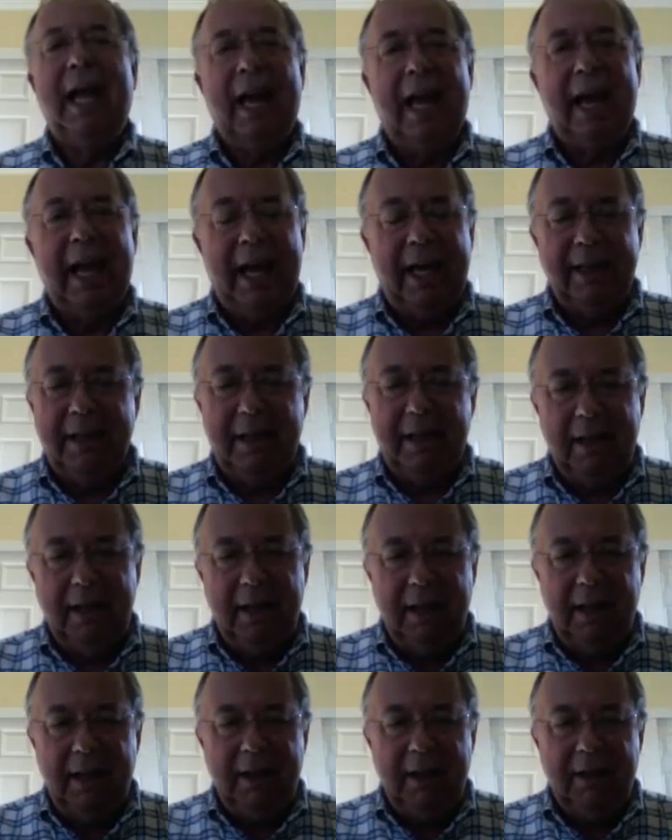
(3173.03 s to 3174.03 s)
And
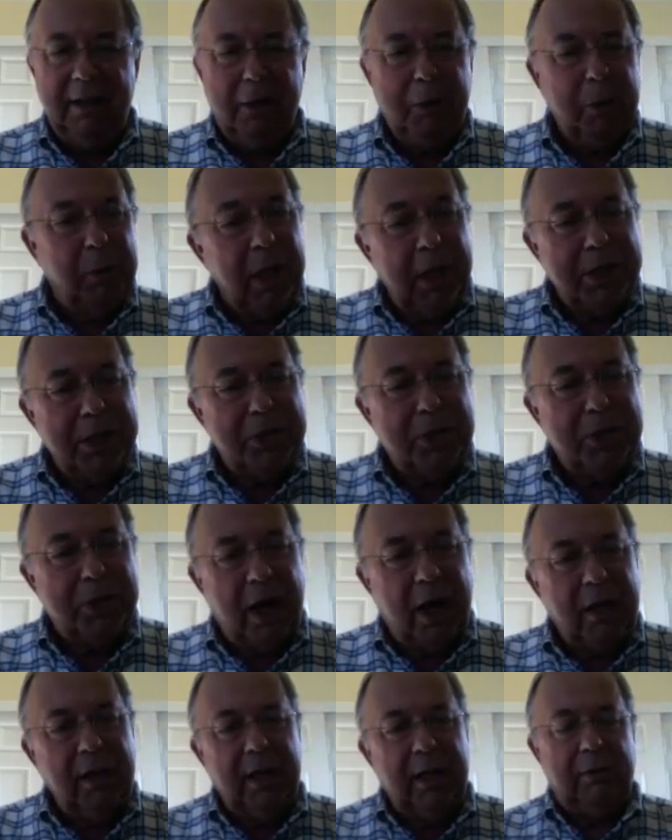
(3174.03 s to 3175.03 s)
they're really
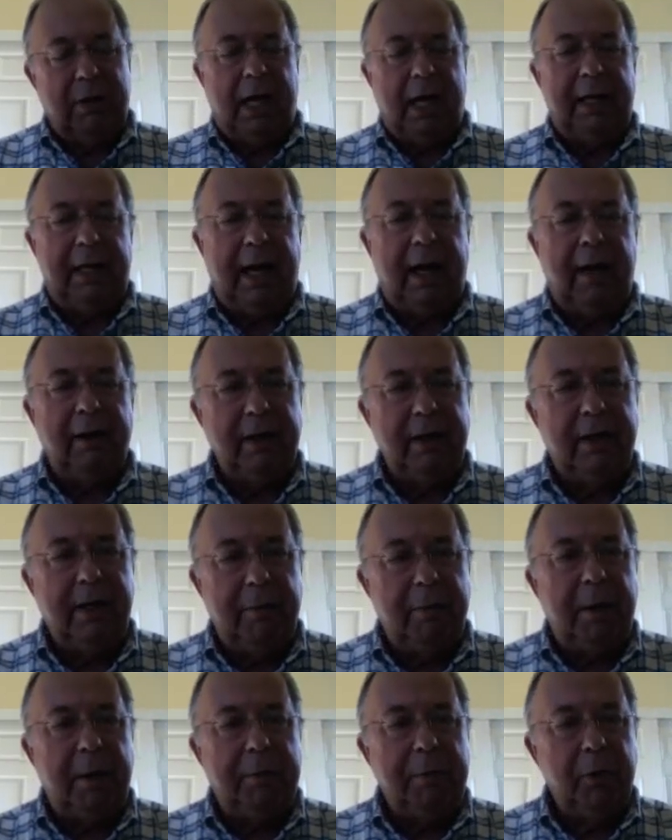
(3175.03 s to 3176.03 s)
struggling right now to
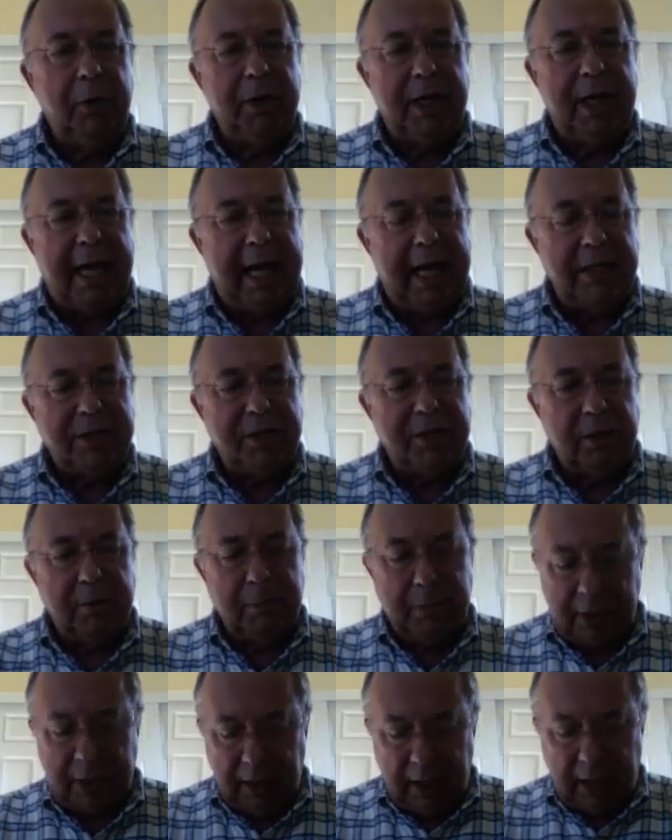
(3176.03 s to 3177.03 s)
come up with an answer,
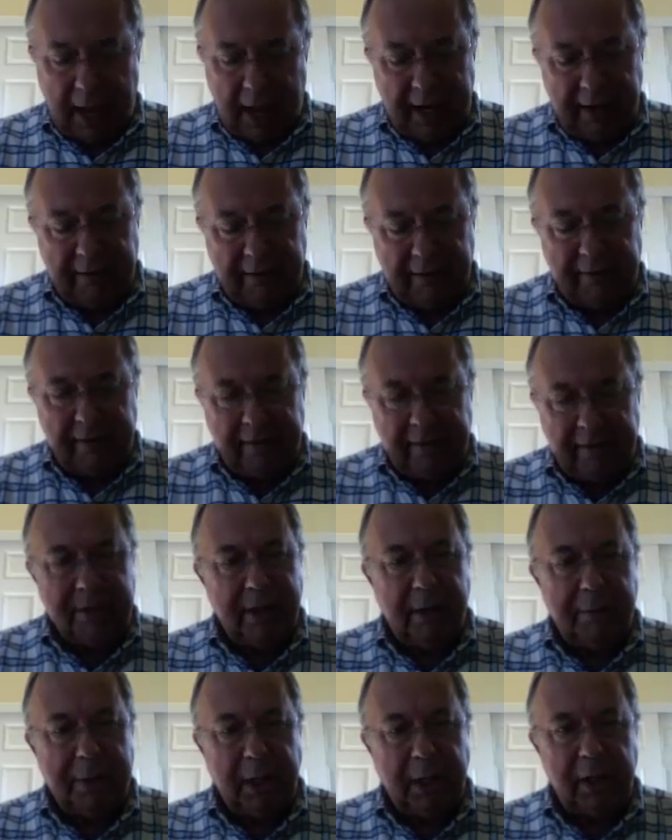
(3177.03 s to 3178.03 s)
but a lot of it's the
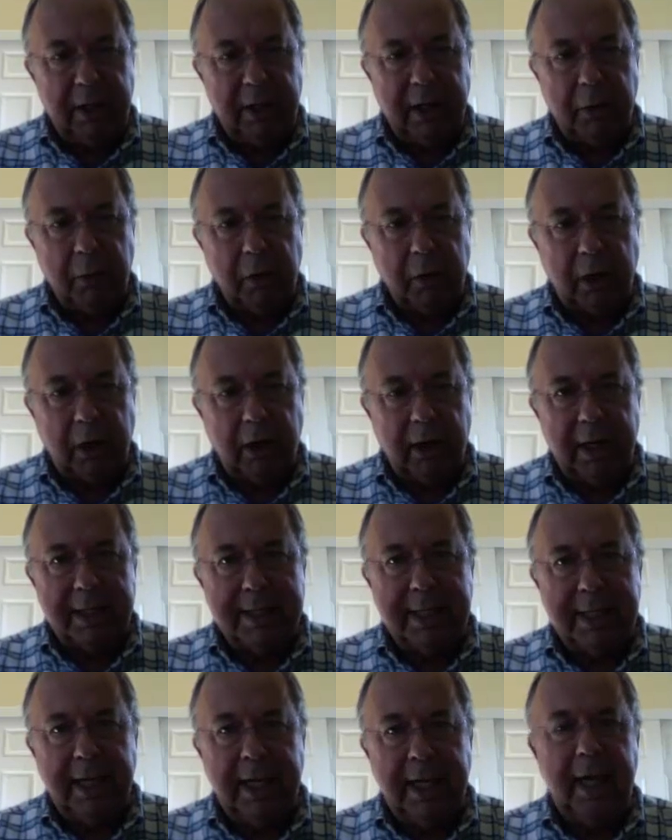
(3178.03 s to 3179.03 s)
ability to work on
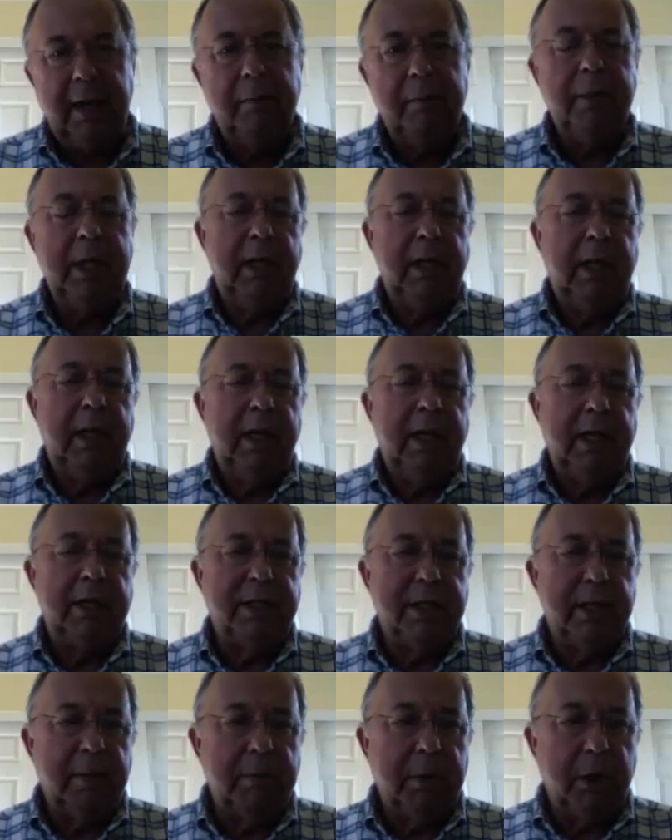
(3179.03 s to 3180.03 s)
a team,
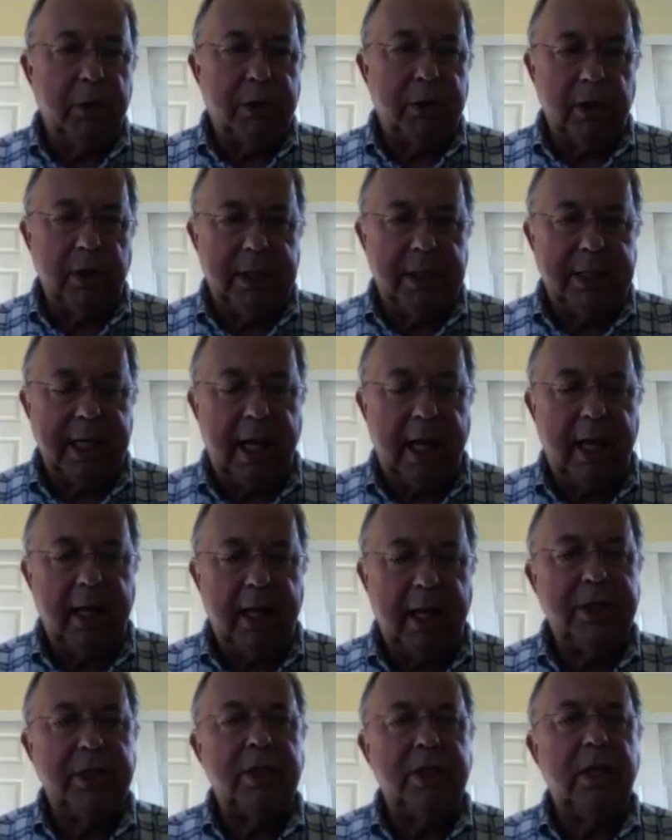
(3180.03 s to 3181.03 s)
it's the emotional
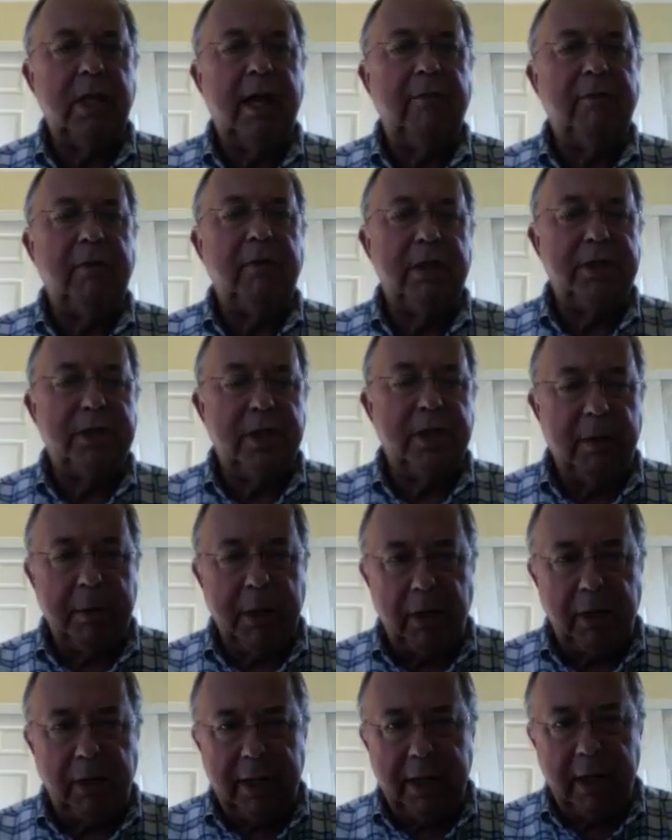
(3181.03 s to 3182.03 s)
intelligence level. It's the
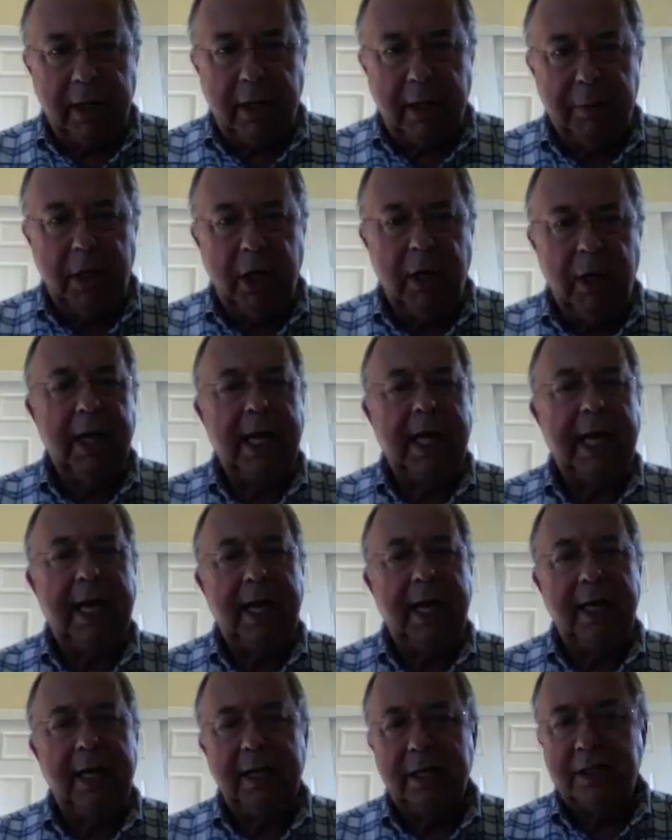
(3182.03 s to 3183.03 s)
ability to communicate.